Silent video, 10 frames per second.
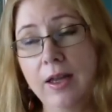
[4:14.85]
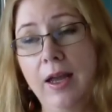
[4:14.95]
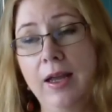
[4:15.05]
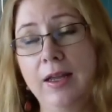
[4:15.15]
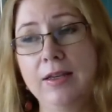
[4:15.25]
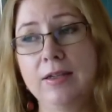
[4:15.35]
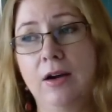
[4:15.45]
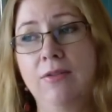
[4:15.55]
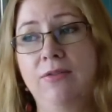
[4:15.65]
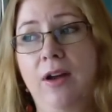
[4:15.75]
and
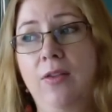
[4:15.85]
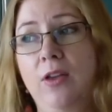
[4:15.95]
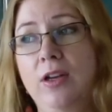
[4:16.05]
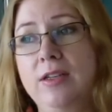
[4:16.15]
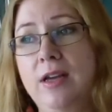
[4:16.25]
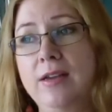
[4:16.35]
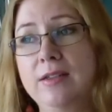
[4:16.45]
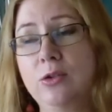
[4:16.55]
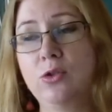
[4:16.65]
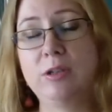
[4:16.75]
I've found that it has
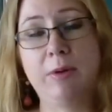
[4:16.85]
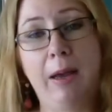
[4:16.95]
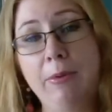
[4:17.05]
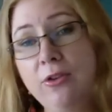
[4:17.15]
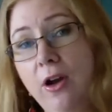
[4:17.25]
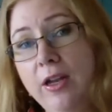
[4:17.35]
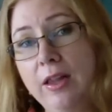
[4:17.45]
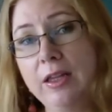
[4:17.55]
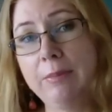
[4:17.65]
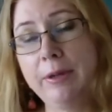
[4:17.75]
increased my appetite a
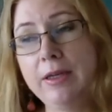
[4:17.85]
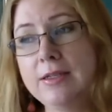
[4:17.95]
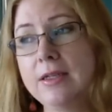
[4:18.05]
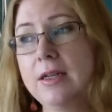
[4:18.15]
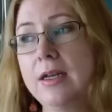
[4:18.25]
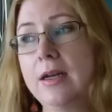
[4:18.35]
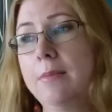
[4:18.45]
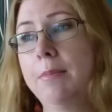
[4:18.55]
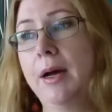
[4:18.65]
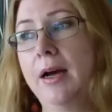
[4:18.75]
little bit,
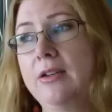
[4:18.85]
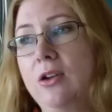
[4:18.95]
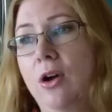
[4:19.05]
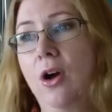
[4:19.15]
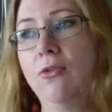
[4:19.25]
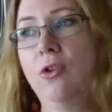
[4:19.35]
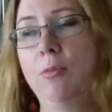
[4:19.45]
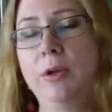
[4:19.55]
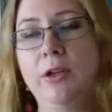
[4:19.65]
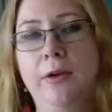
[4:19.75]
but I've
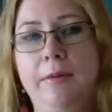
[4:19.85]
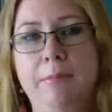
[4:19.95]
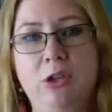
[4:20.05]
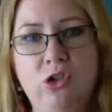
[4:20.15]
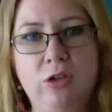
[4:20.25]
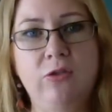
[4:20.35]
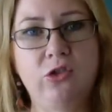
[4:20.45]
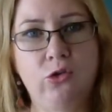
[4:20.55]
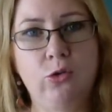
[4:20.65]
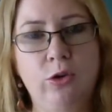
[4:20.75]
not been going binging for
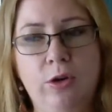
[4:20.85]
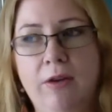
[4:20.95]
sugar.